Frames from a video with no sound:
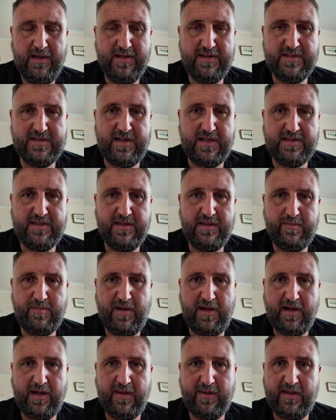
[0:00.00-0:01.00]
and sat in the
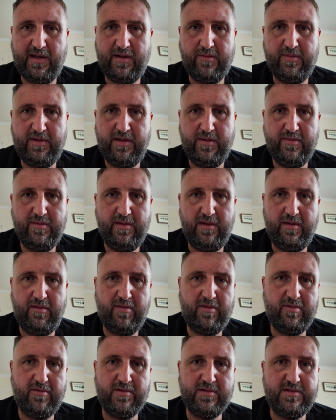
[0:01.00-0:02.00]
back of that when you
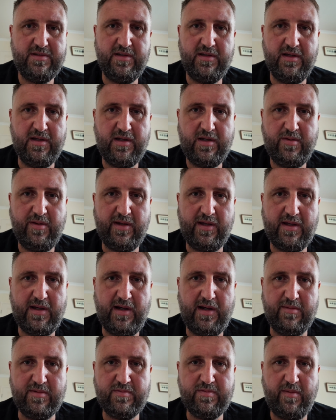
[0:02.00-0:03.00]
thought a quick
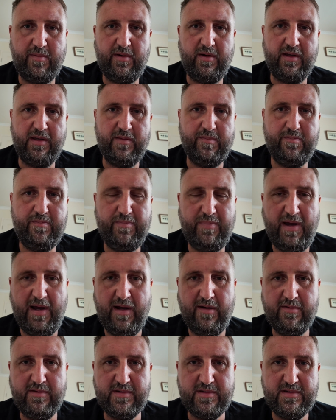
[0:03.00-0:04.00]
car was probably like your
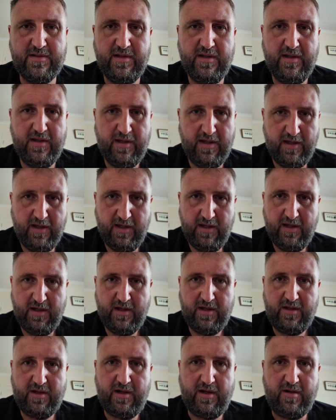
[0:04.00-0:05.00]
parents'
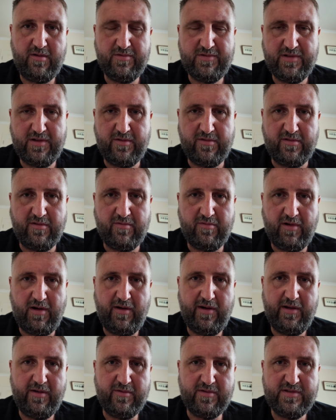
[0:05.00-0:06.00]
Colton or
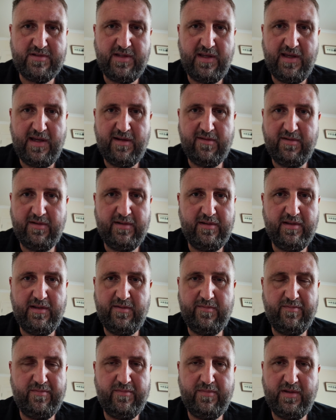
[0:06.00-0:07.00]
Orion or Sierra. And
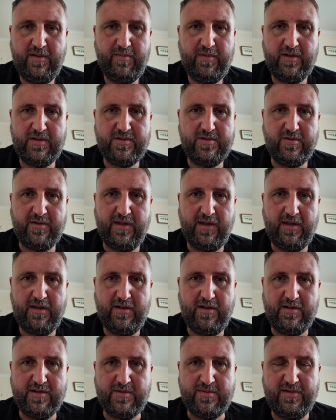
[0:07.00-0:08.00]
I'm not talking
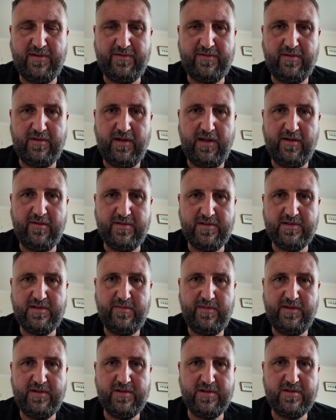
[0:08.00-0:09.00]
Cosworths or Lotus,
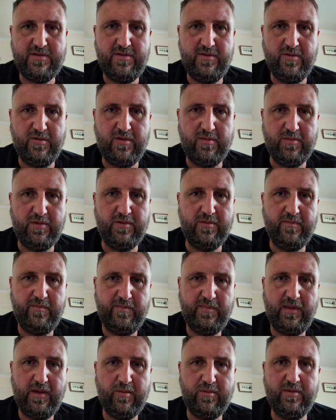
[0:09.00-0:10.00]
I mean just normal
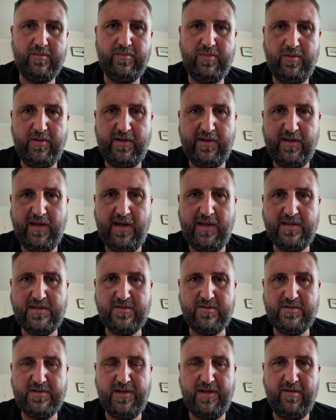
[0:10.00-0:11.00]

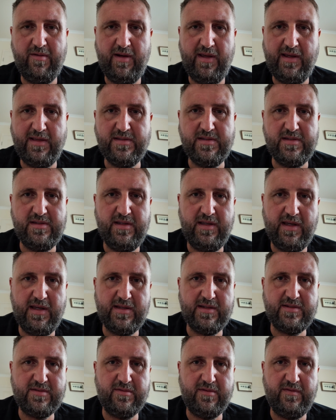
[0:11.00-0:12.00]
1.8s or 2 litres, and you
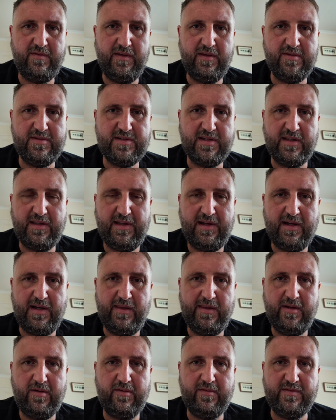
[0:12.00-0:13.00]
get sort of used to that,
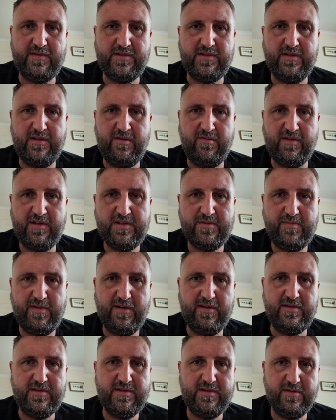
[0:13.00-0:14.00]
and then all of a sudden you're
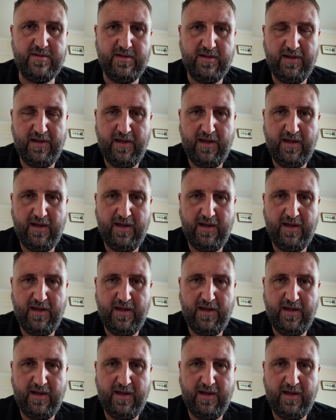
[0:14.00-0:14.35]
exposed to